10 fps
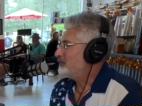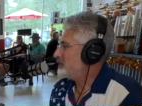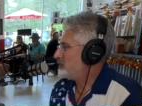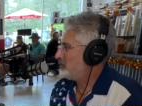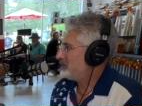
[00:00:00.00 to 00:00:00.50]
the
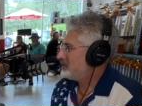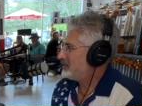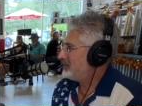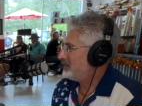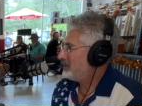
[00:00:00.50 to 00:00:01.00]
vision was
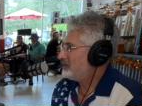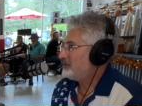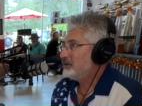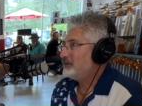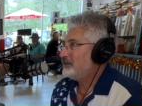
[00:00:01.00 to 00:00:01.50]
to get out
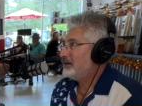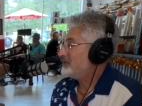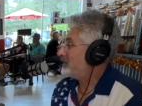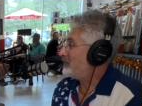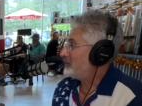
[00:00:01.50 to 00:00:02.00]
of the
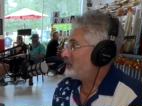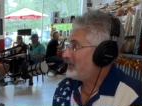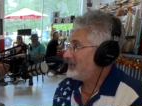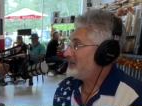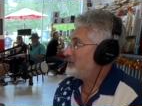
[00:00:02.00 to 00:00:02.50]
lifestyle that we
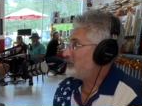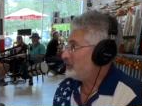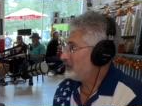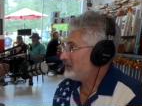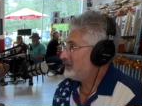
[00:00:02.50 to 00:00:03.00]
had in New
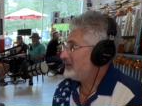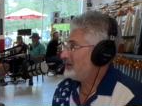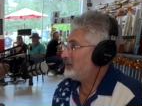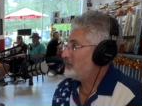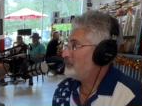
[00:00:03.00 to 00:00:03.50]
York.
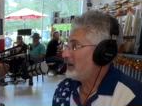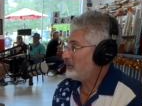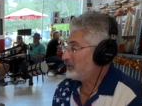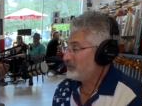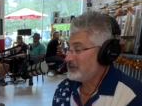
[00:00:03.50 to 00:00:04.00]
Uh,
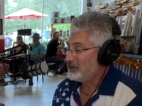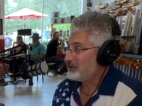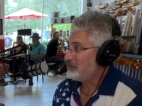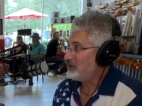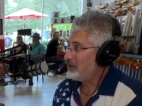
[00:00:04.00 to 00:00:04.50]
I worked for a
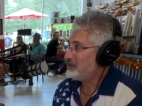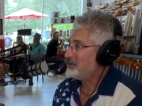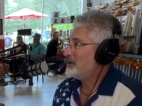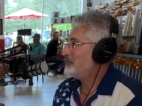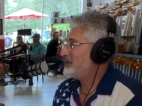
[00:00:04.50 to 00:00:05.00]

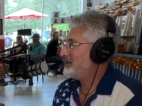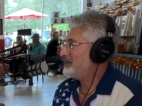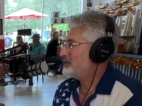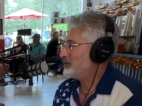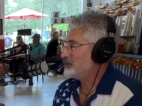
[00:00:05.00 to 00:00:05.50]
telecommunications
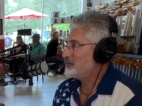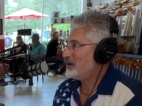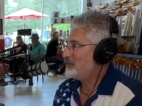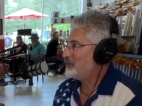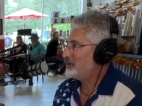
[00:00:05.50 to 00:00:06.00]
company. The children's
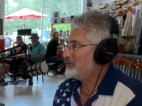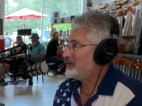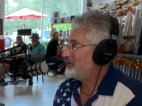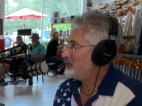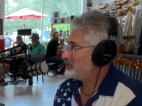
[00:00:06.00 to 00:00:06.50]
mom worked
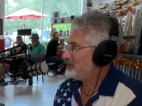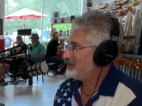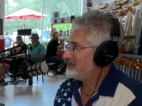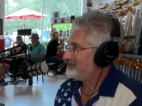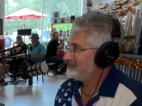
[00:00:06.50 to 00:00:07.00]
in the
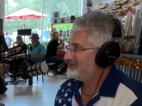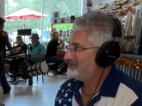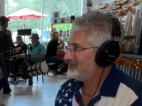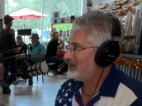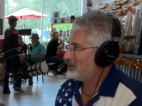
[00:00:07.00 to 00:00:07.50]
nursing
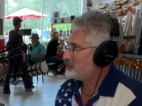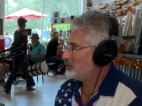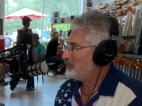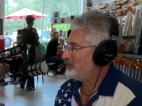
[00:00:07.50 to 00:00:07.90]
and hospital